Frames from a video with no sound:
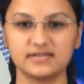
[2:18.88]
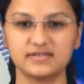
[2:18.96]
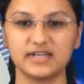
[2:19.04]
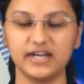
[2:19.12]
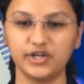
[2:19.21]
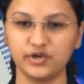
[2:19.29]

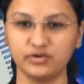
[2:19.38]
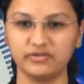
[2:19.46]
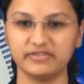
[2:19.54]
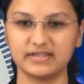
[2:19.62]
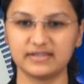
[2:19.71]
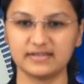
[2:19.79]
stay
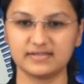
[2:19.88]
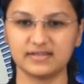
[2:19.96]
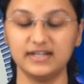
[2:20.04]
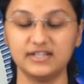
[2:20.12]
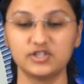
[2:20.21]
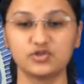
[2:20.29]
tuned with us.
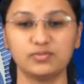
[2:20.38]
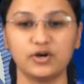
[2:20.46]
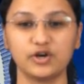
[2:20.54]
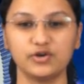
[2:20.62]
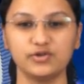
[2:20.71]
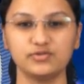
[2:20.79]
It's
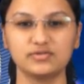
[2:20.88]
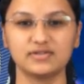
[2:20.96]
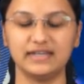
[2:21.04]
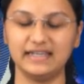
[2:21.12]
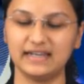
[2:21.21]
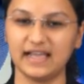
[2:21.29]
Tomorrow News,
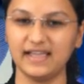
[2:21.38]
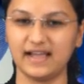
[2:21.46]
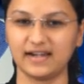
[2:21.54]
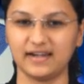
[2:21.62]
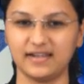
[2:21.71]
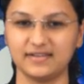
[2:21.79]
Neera
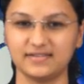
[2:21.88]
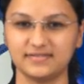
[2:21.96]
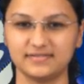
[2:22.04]
Yagnik.